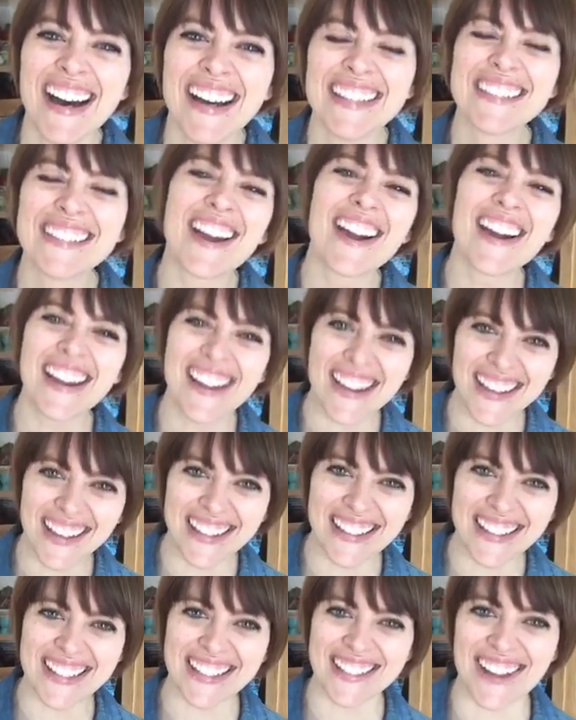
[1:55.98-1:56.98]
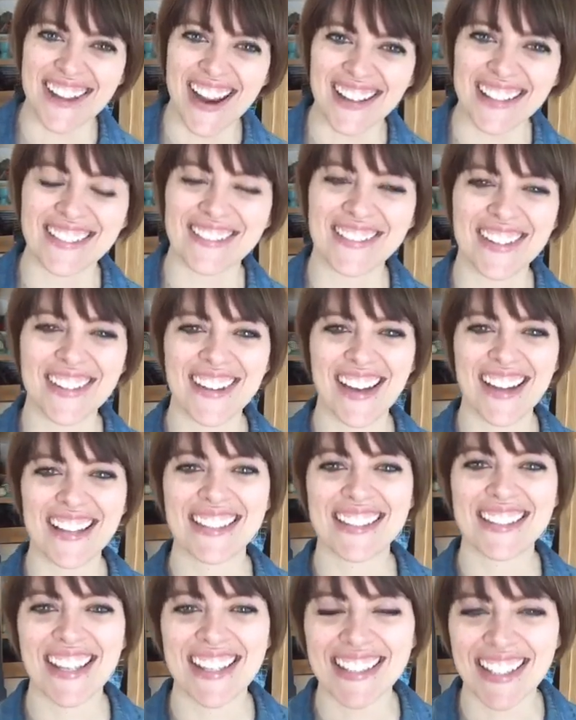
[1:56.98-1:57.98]
Sorry, I get distracted when you
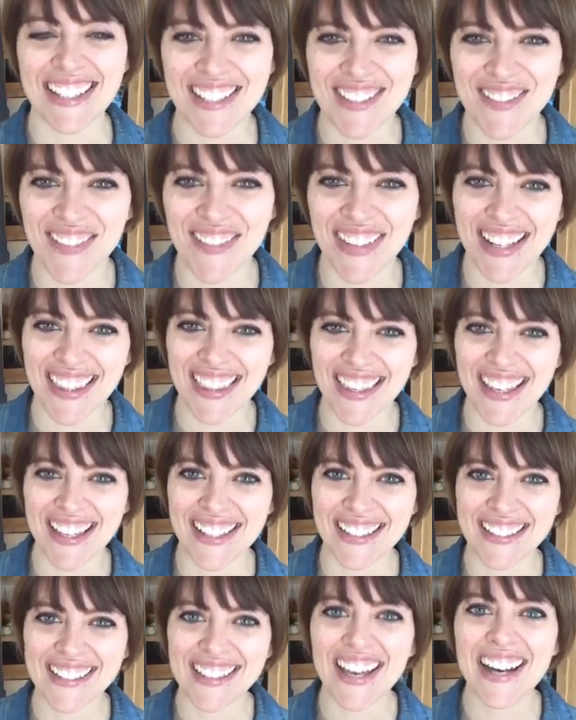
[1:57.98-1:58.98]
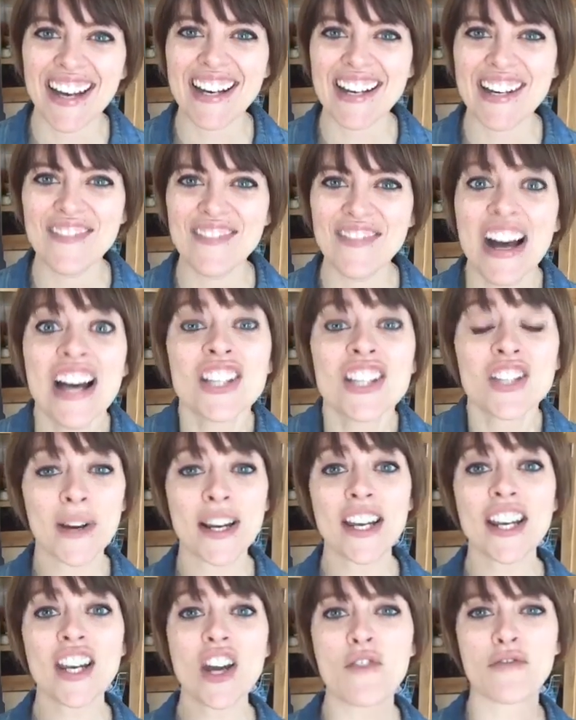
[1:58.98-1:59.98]
guys say such funny things. So
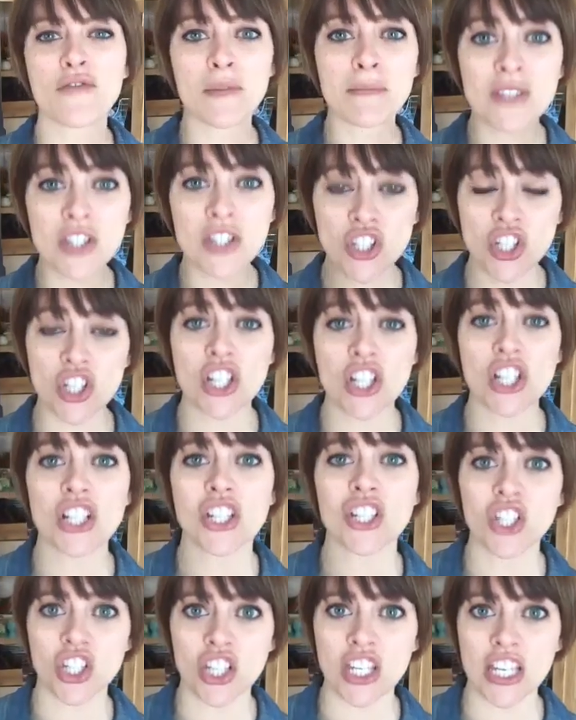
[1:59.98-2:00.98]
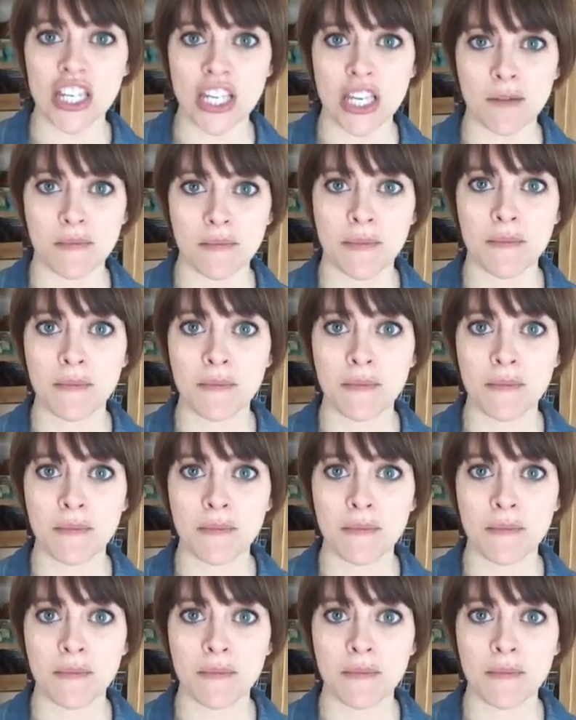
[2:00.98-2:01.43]
we're going to go from dirt cheap